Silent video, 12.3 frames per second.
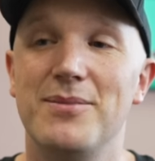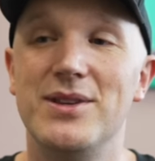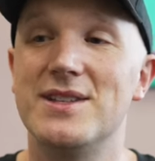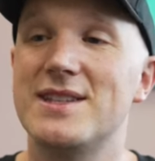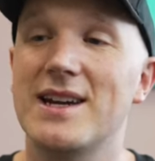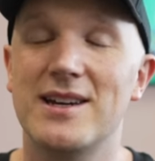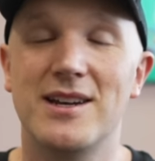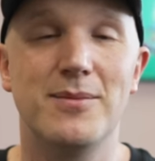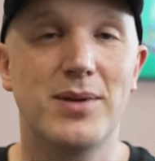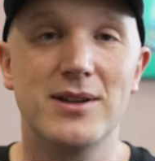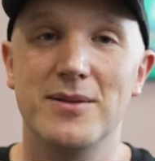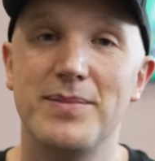but the second I
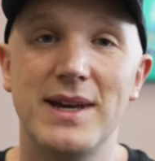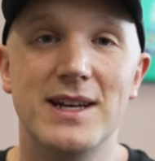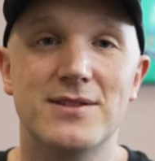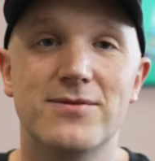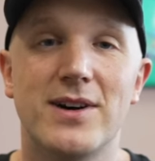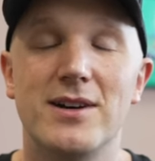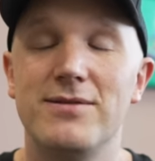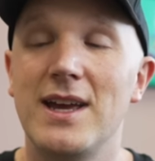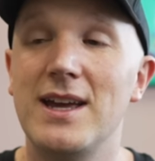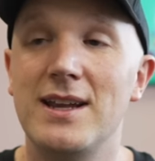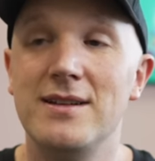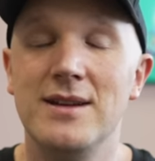plugged the PS5
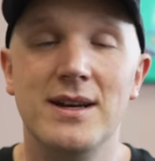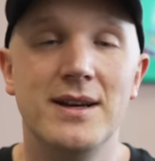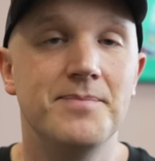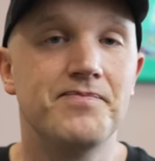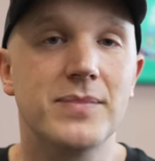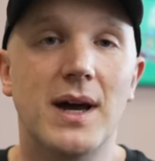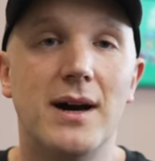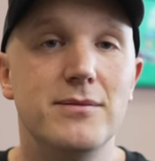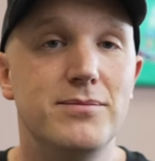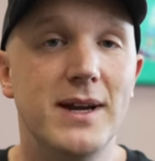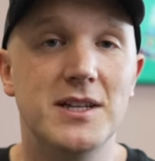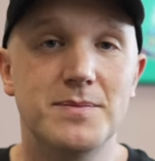in, I
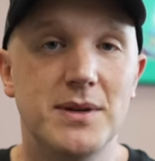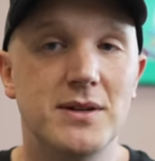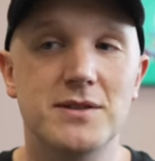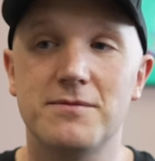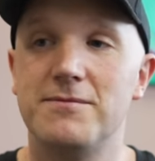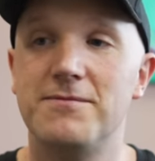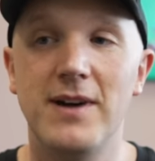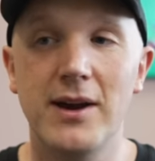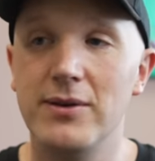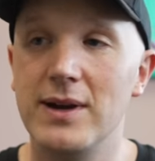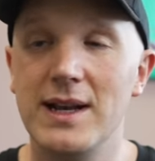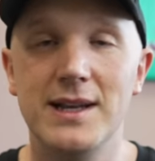experienced
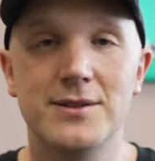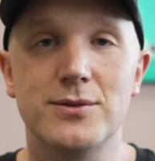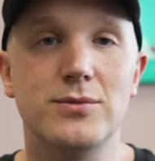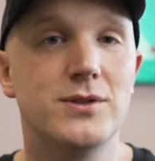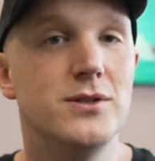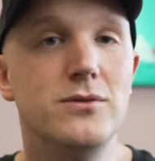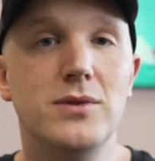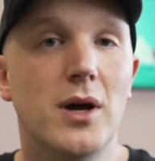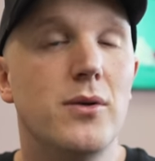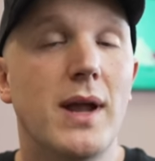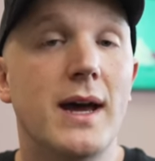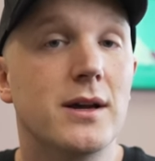very little to
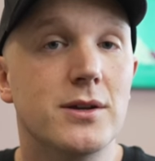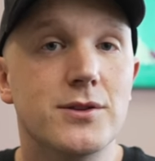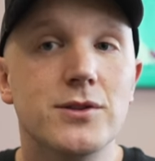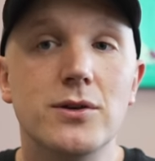no lag at